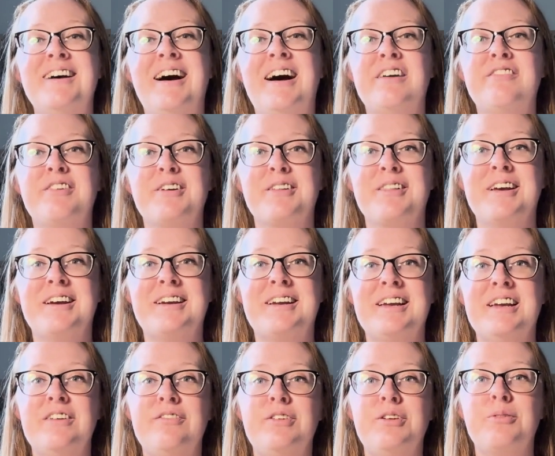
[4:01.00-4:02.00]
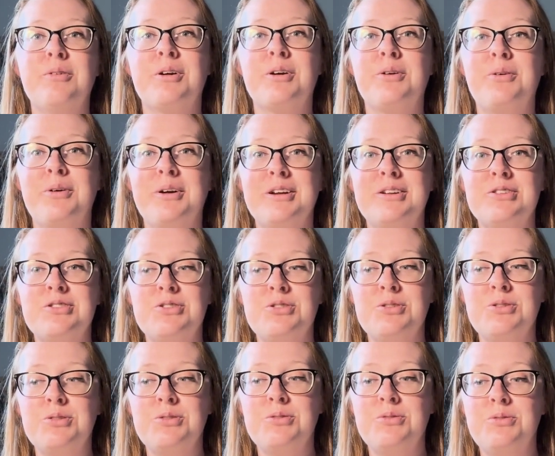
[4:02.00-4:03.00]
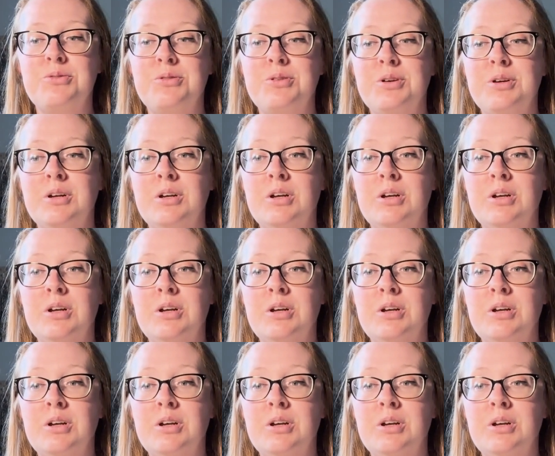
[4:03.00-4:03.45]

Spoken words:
I feel like if you are going to